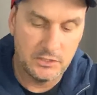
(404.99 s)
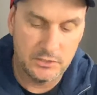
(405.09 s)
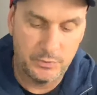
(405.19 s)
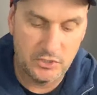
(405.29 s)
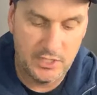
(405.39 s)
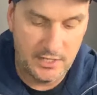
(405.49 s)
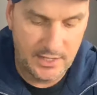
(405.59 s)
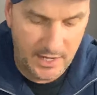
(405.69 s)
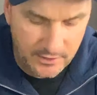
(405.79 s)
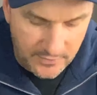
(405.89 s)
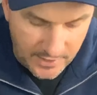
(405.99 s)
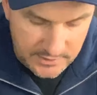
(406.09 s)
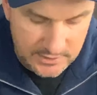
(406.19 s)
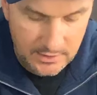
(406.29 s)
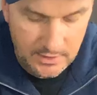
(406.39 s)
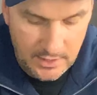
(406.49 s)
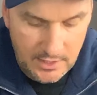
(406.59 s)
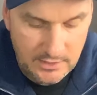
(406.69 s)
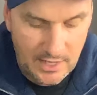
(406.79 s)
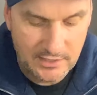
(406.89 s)
Just push that down and that's
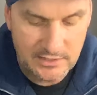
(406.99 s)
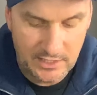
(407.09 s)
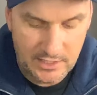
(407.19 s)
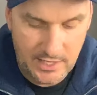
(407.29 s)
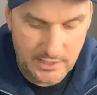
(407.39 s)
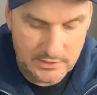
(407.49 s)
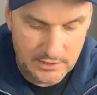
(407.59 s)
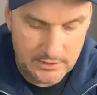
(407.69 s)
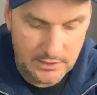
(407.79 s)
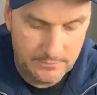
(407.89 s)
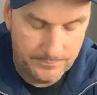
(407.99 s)
nicely connected.